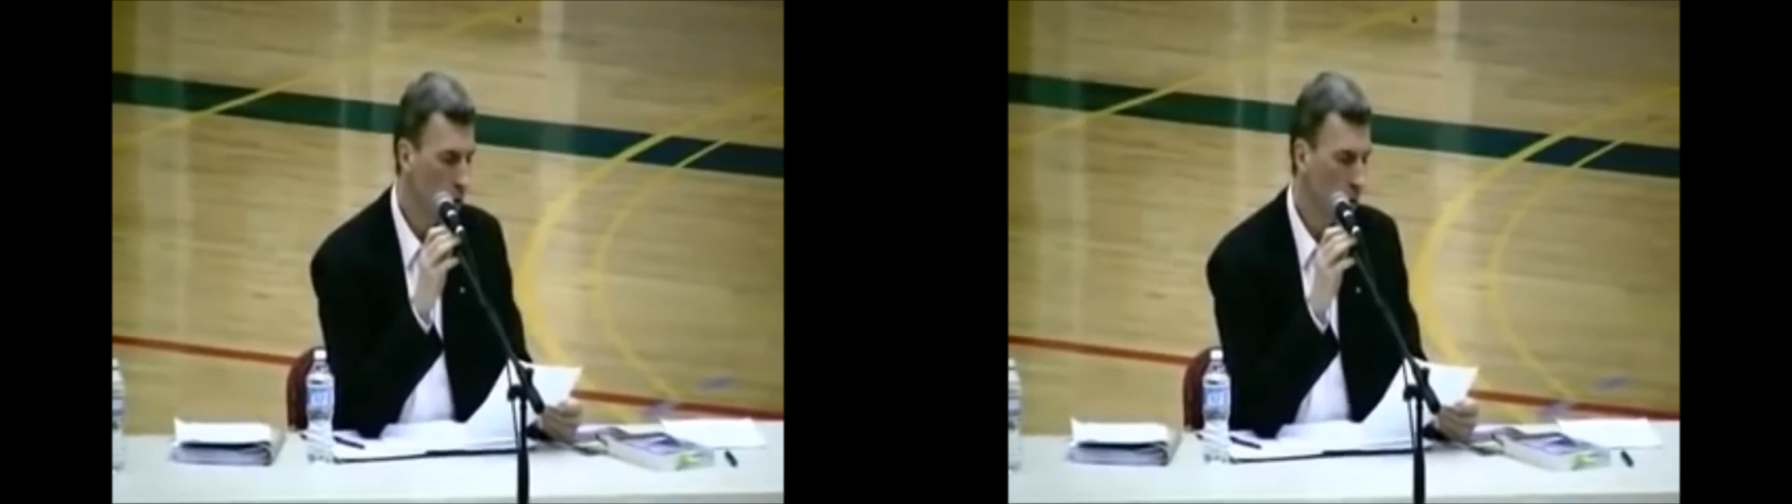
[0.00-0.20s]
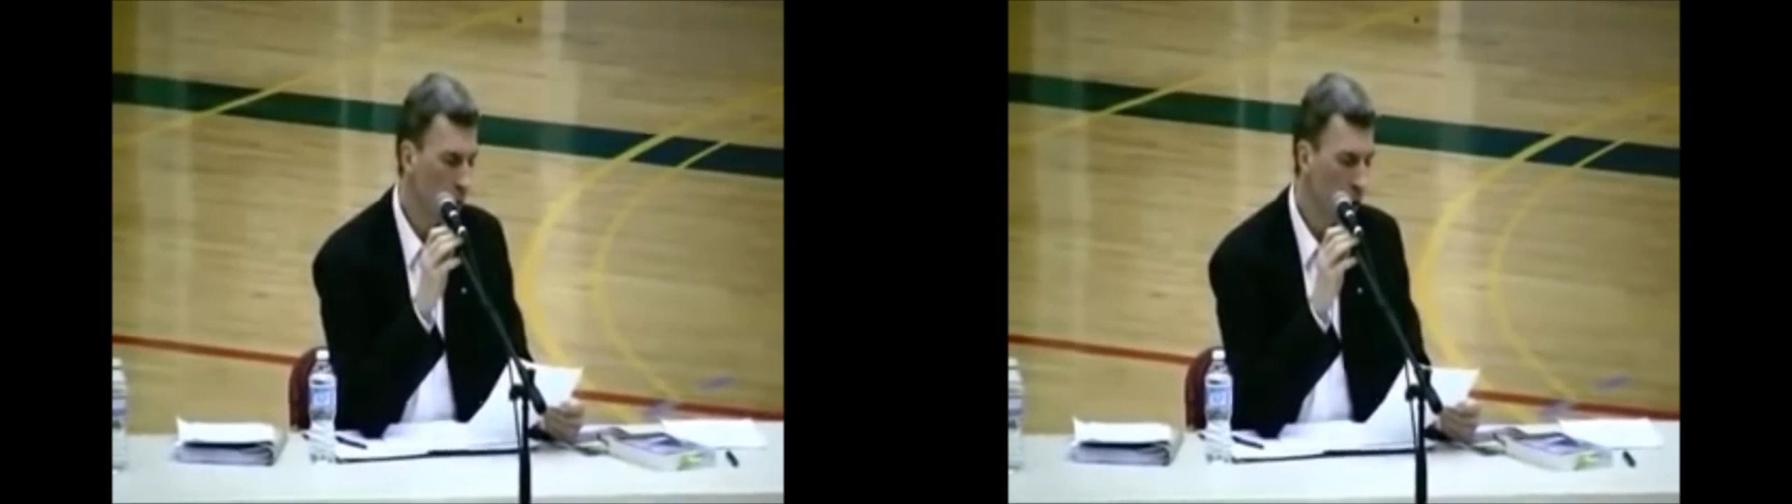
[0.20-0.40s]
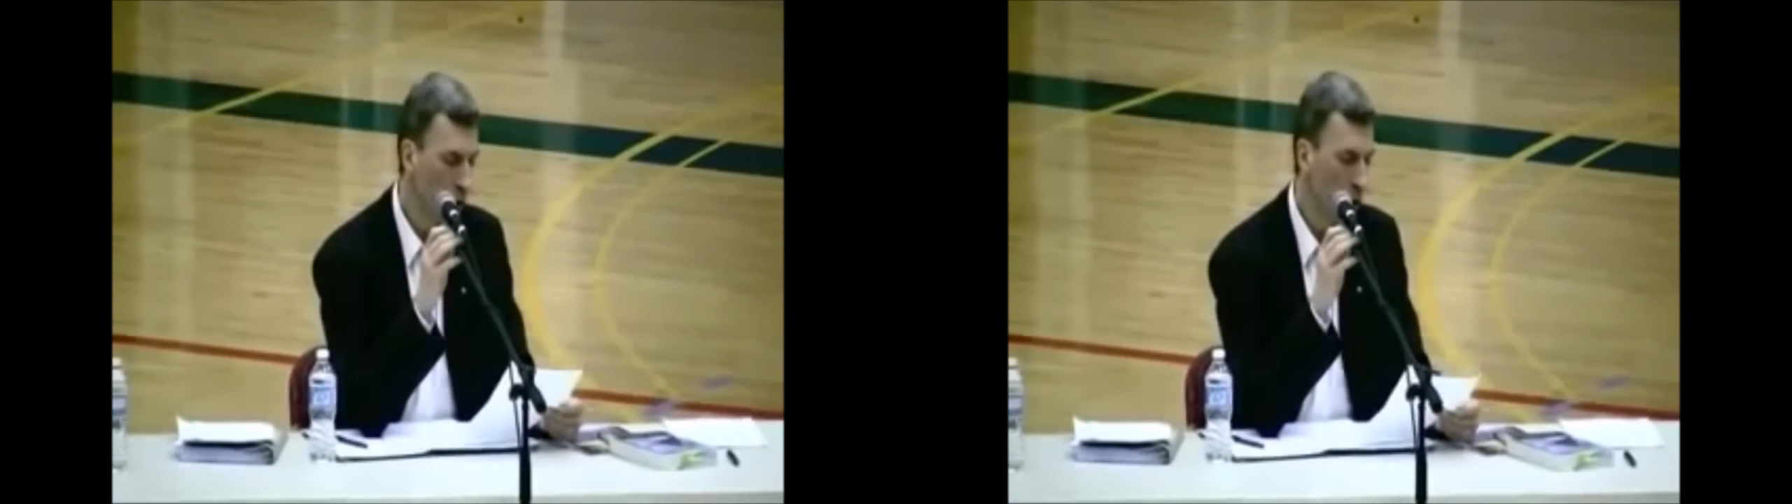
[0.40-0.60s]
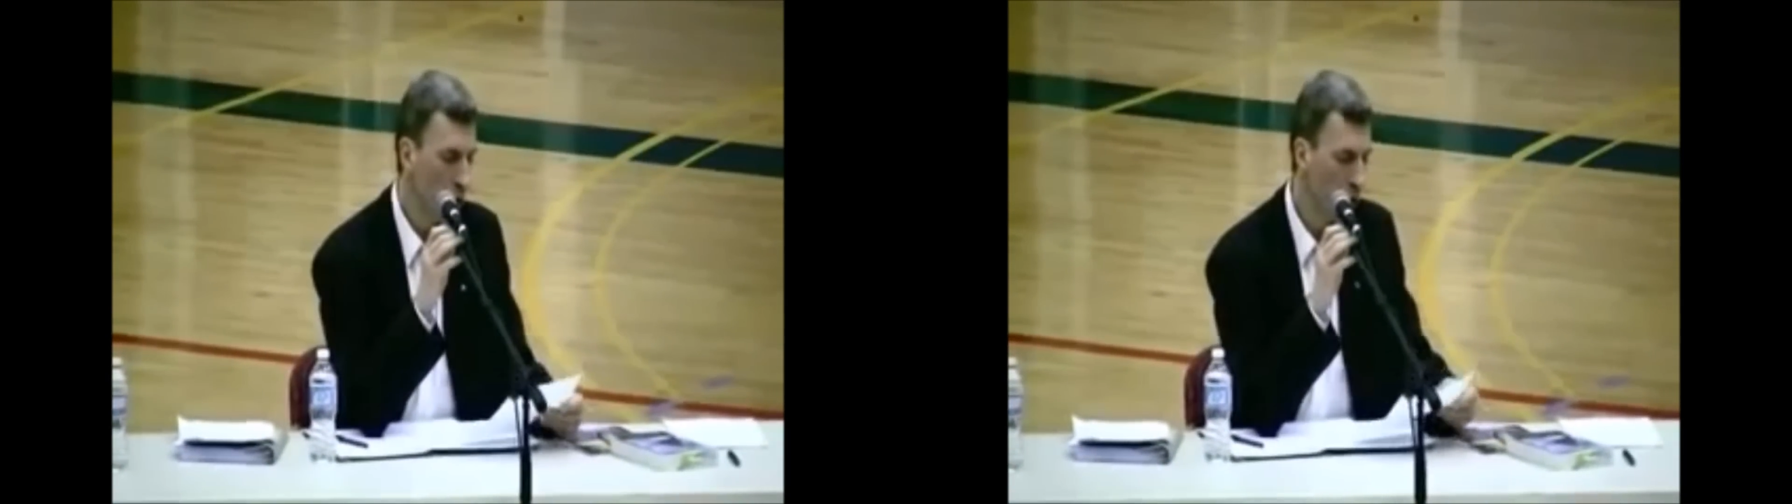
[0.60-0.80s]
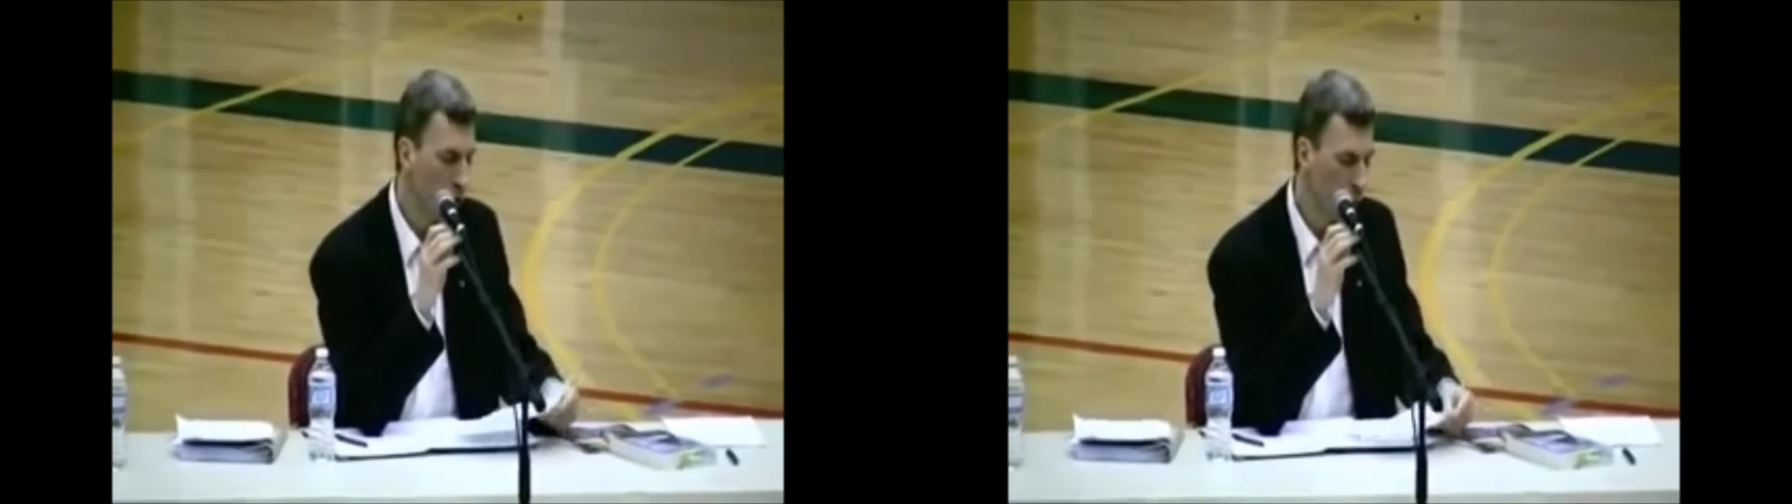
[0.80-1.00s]
to
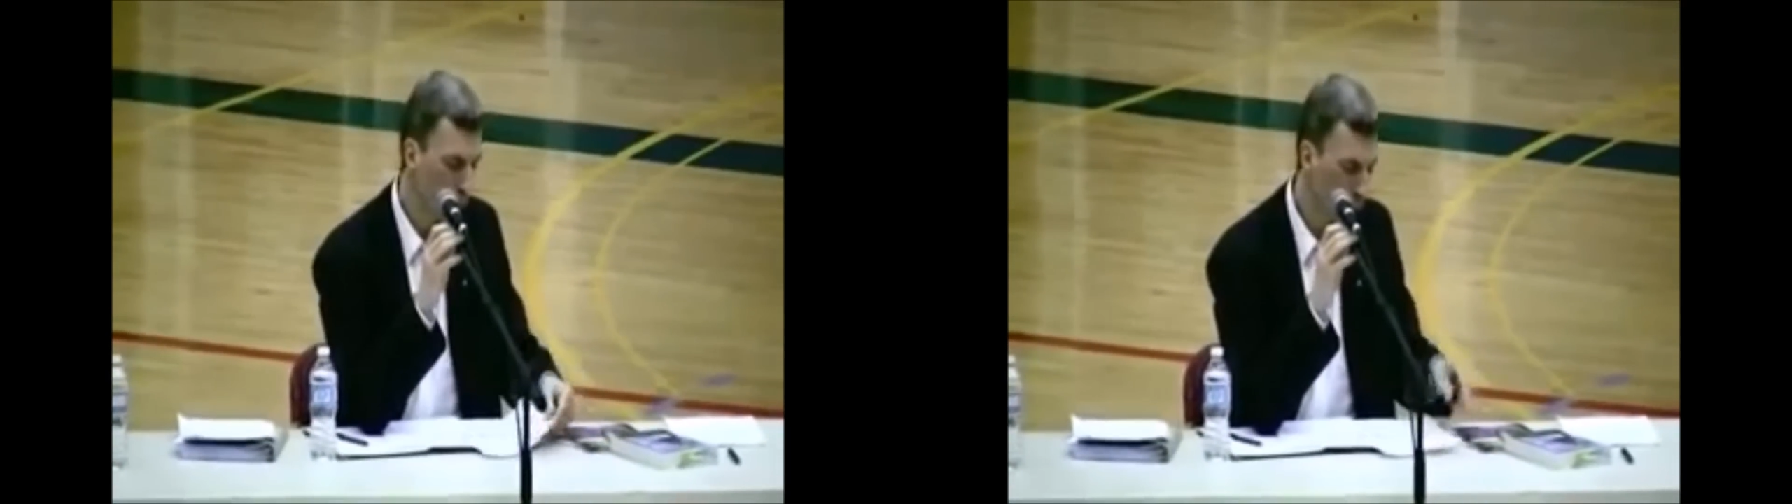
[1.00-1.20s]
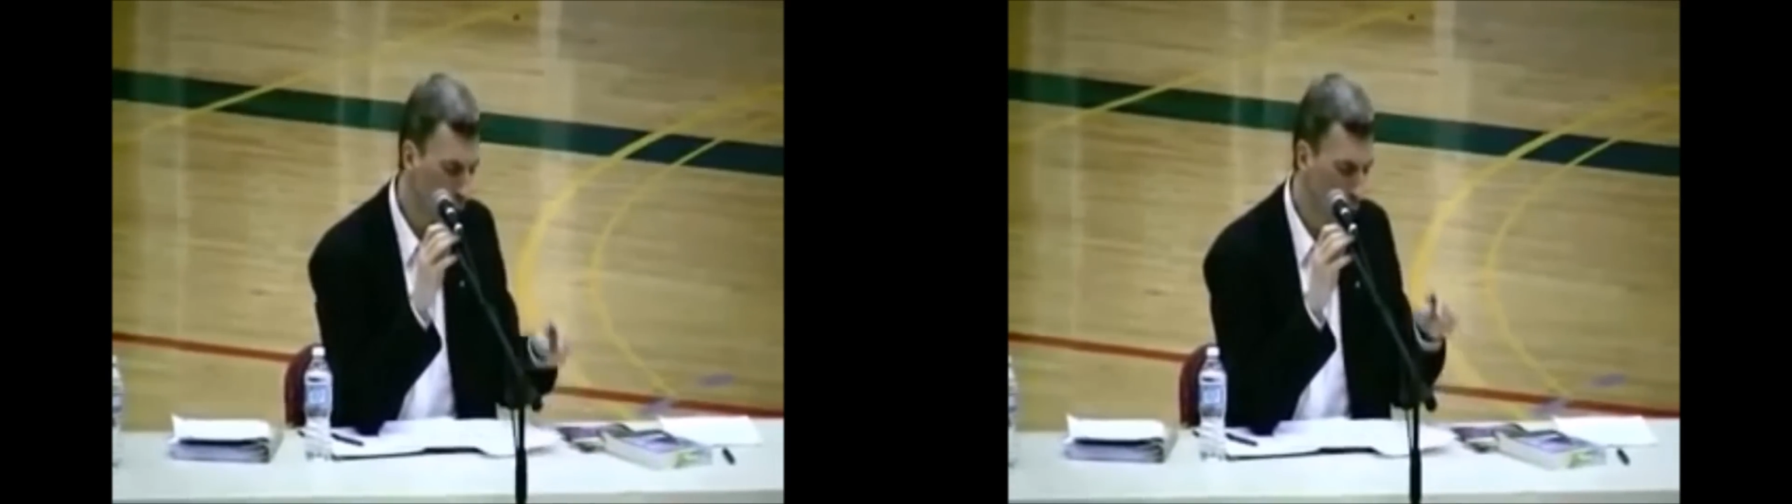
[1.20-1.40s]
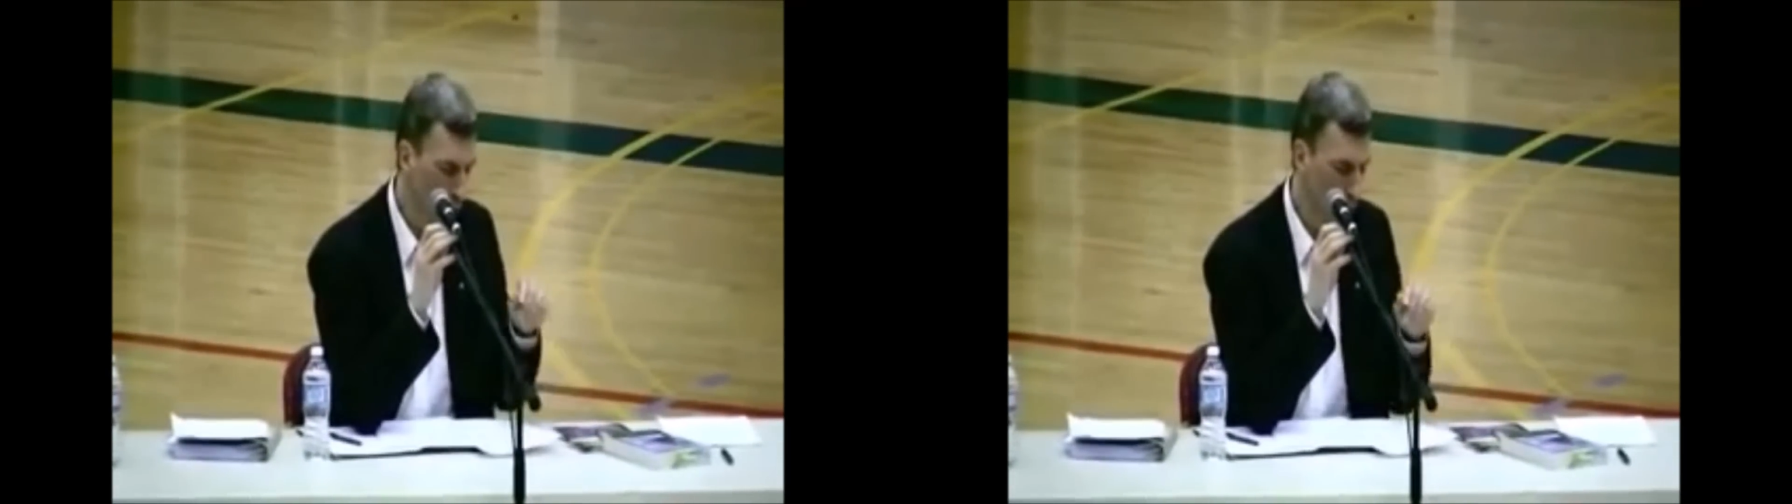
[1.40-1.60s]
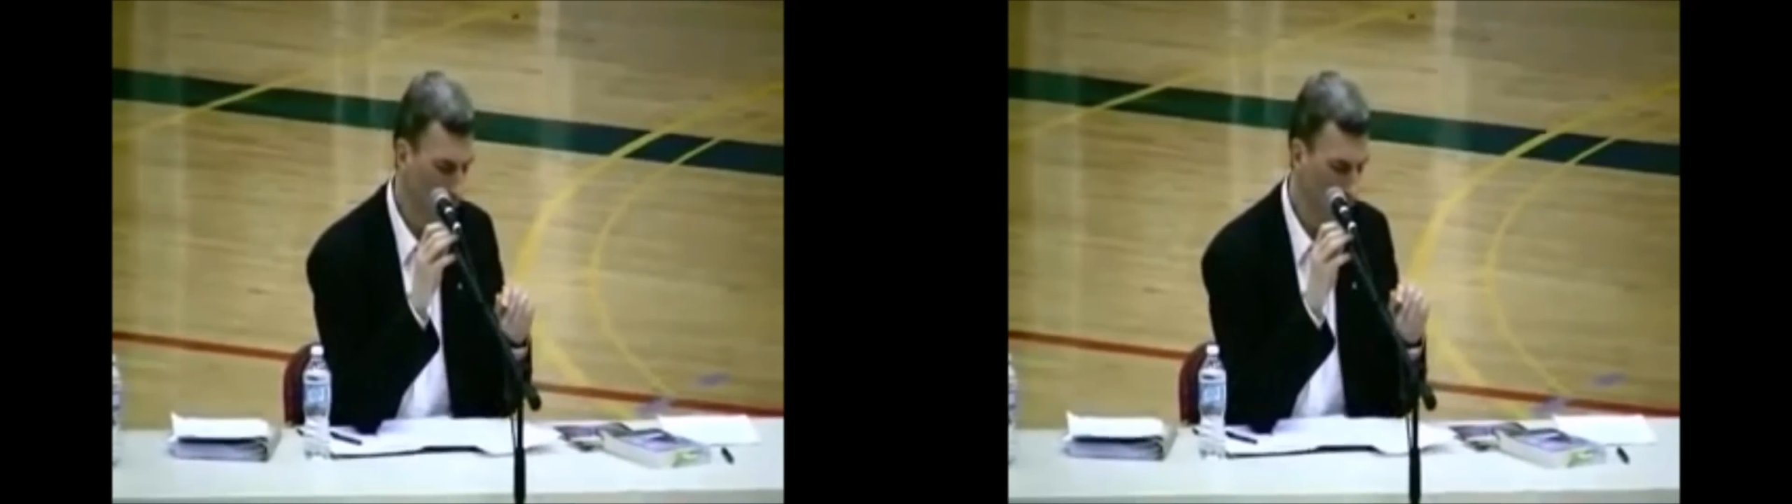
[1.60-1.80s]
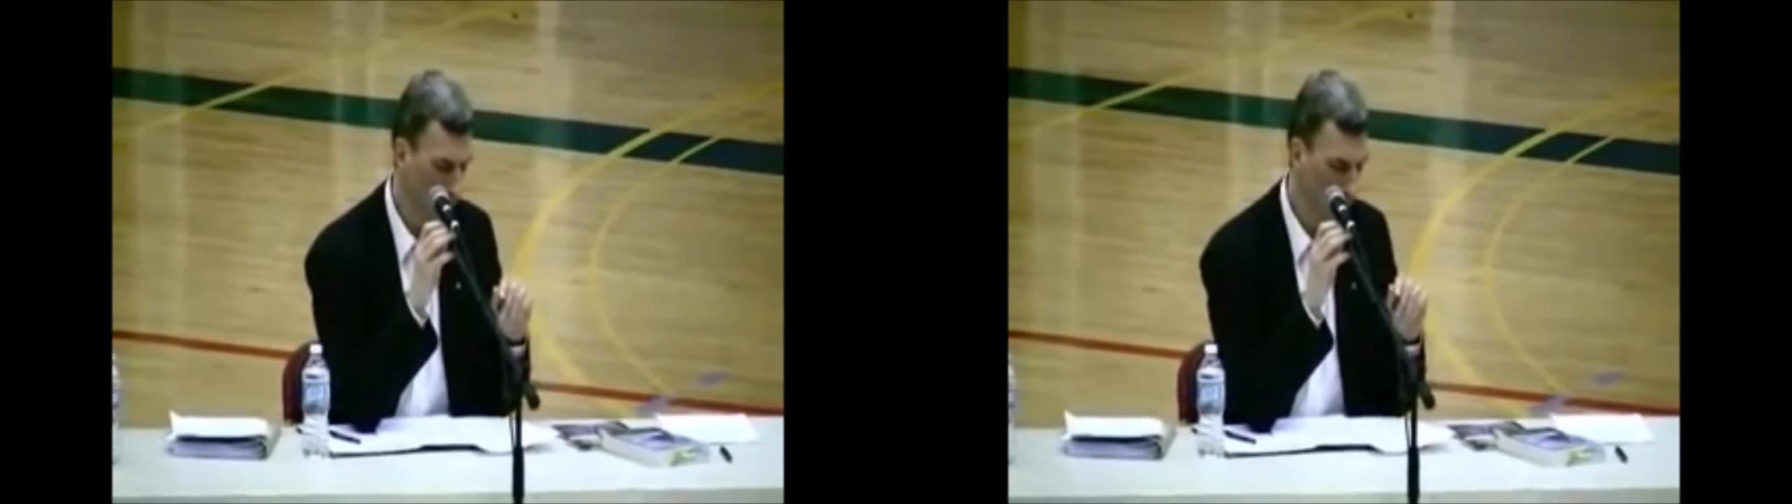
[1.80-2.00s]
measure the
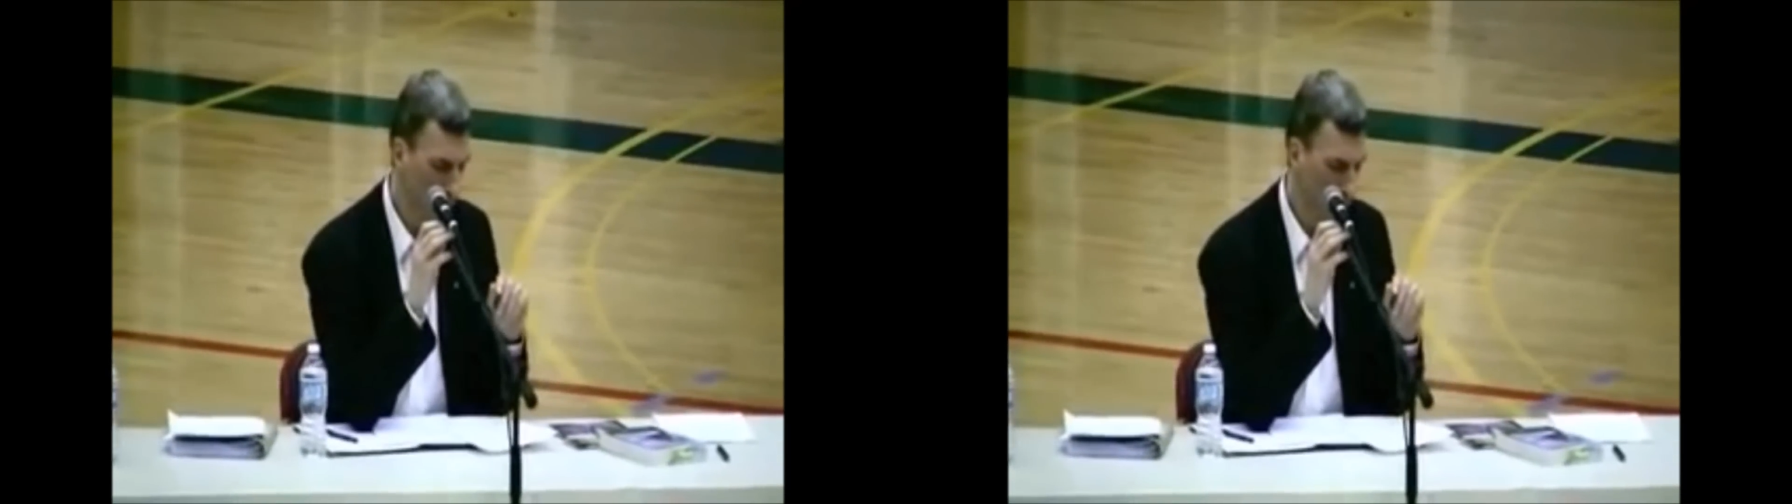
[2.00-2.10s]
truth